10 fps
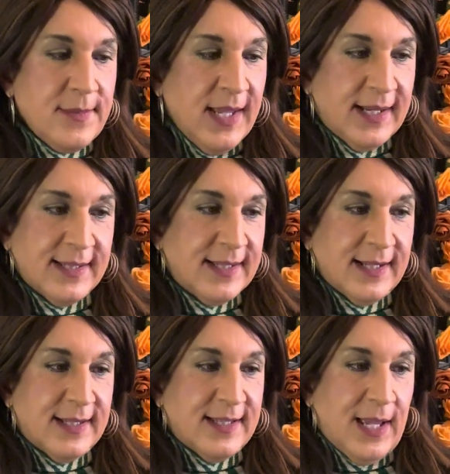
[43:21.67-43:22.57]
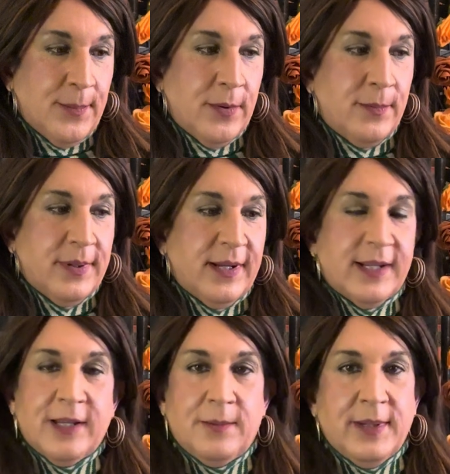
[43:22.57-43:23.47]
as an example, but it
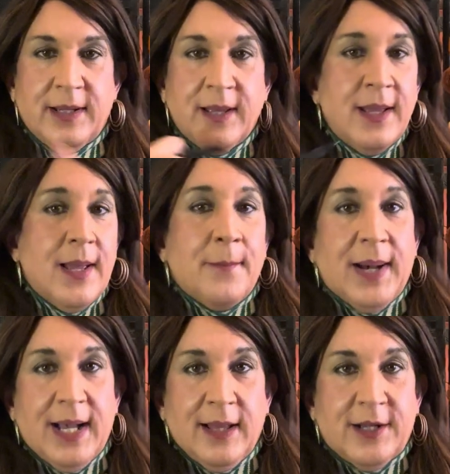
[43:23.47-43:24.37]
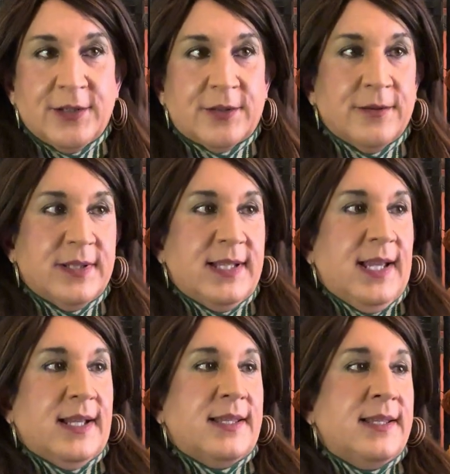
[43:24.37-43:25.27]
could be biological
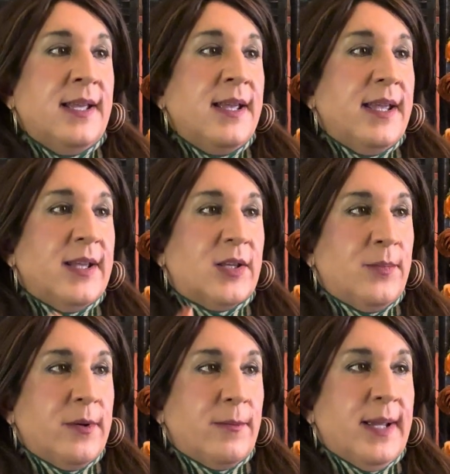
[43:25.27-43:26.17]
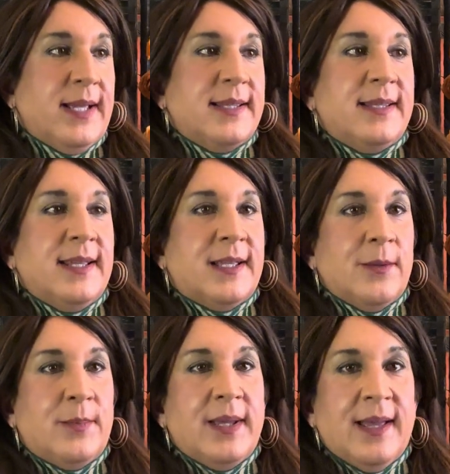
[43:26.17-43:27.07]
sex, it could be race, it
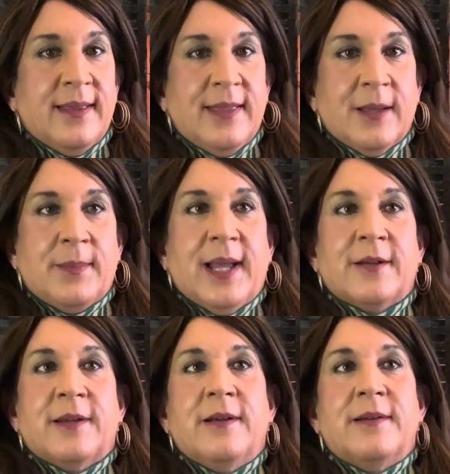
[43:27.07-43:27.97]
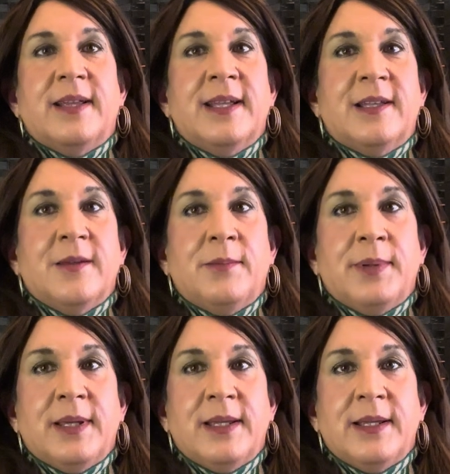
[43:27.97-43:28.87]
could be ethnic background, it could
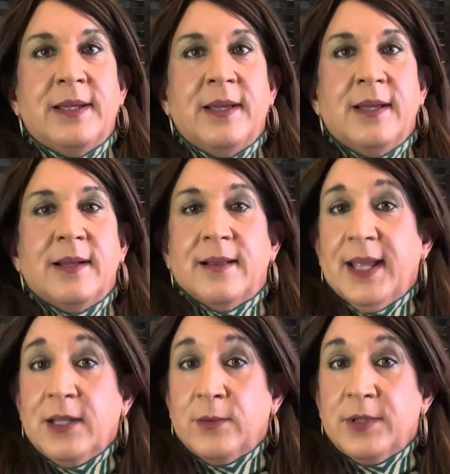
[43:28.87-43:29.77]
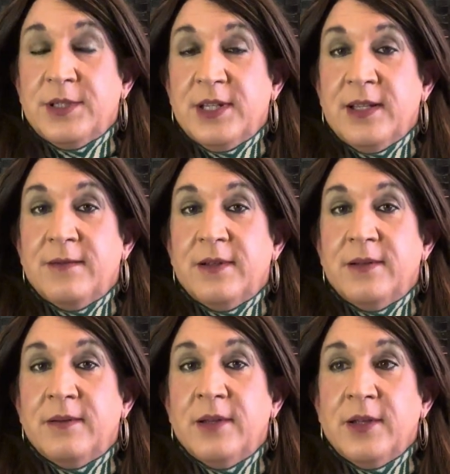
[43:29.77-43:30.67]
be language, even
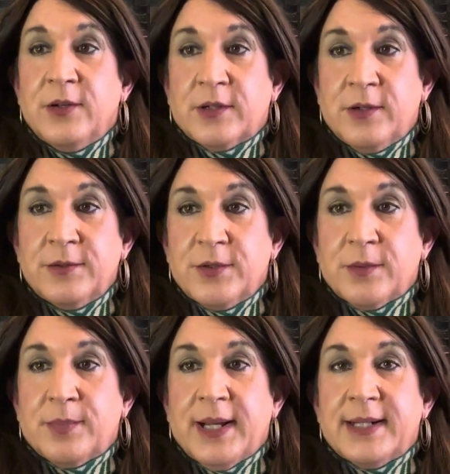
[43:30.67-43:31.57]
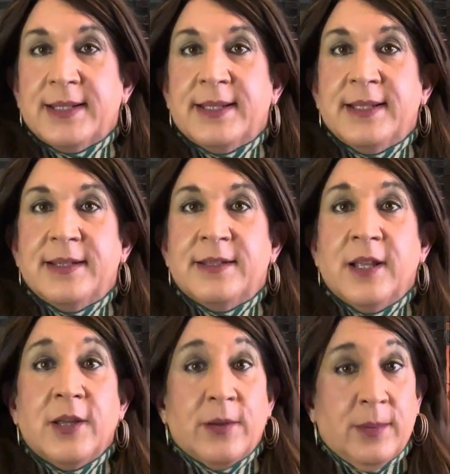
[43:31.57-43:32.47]
cultural practices,
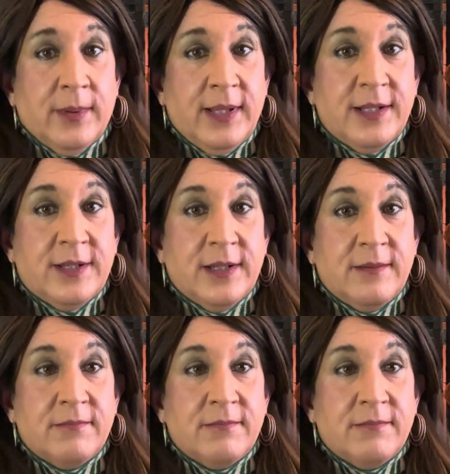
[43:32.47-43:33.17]
religion.